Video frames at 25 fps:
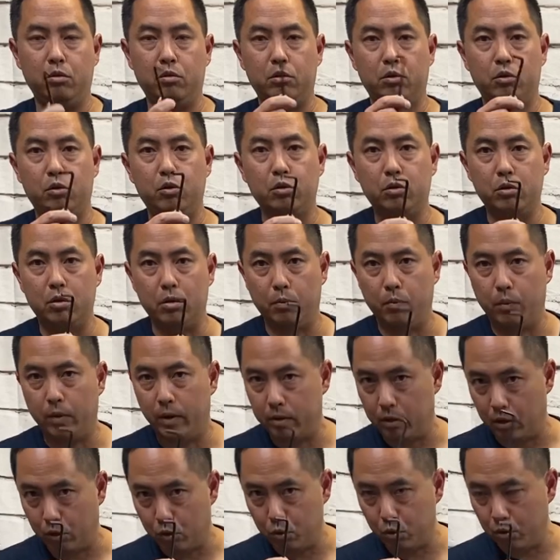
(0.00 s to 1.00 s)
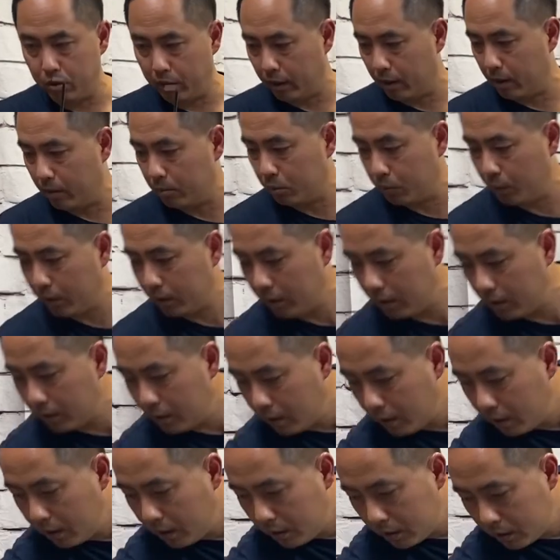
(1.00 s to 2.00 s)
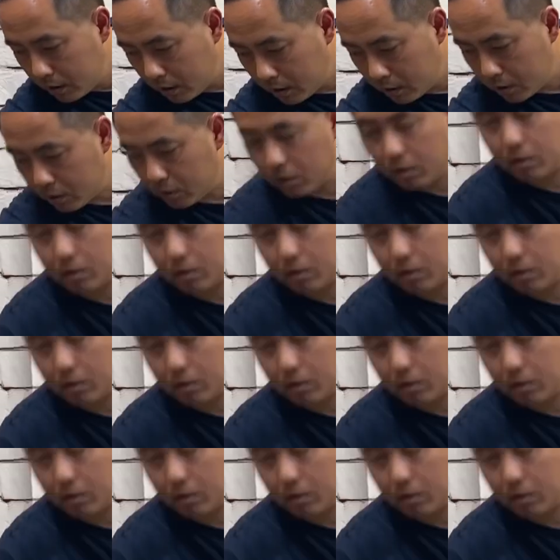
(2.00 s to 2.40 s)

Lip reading: is use the tool that comes with it, and